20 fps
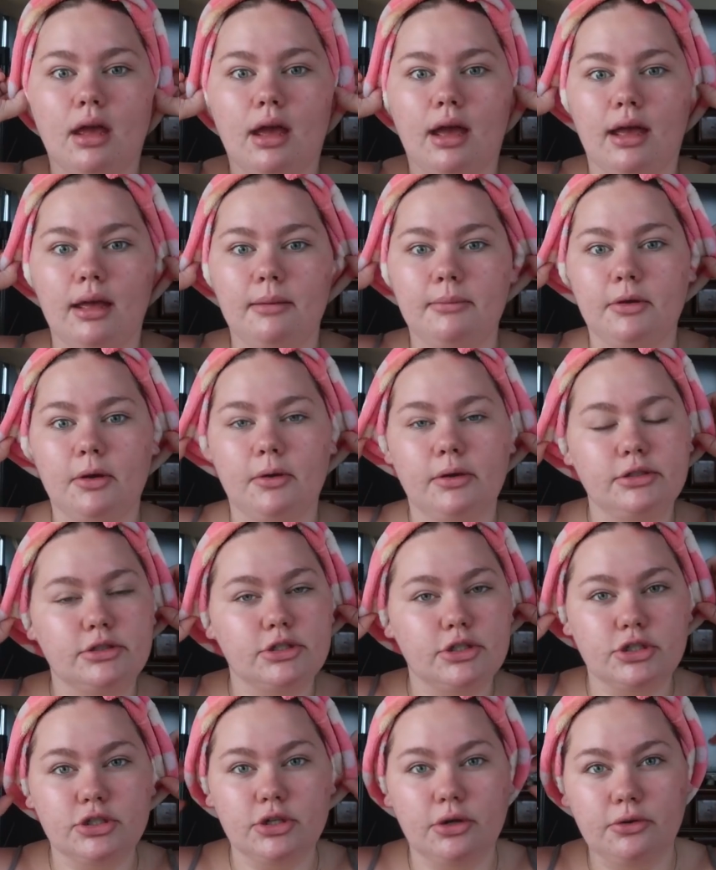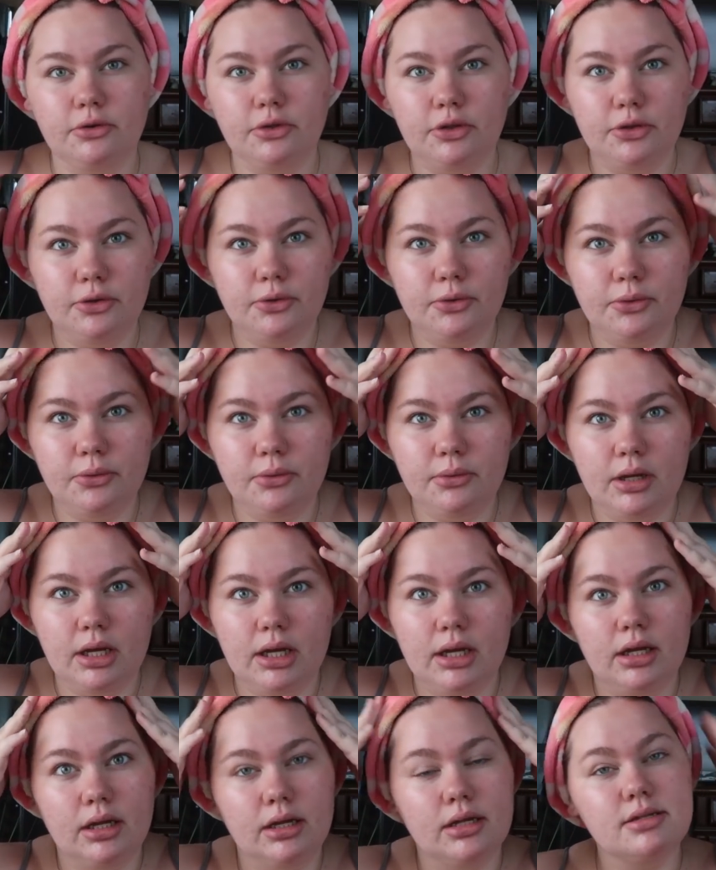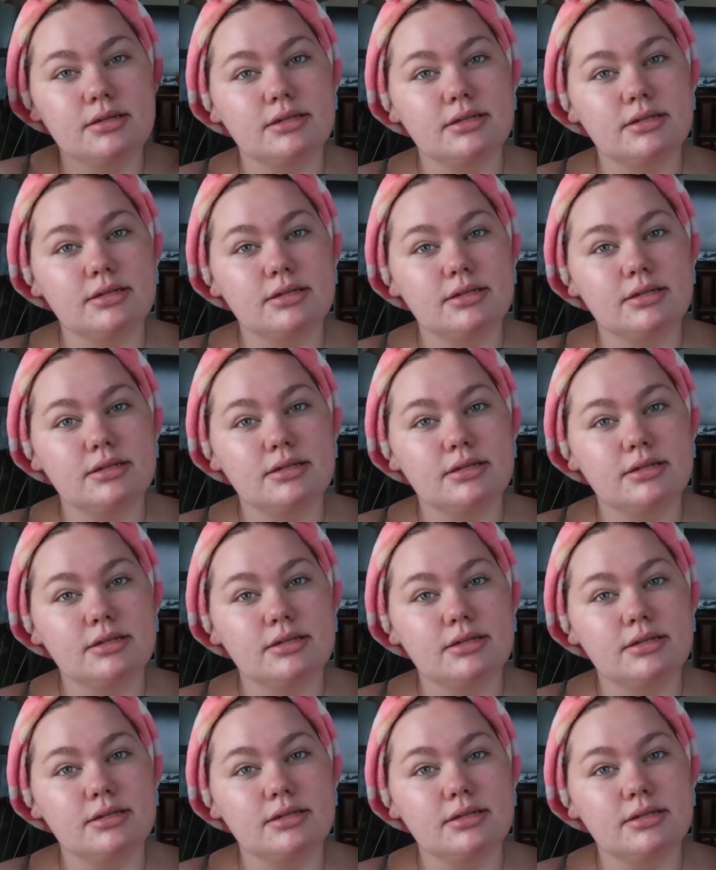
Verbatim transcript: I'm going to show you a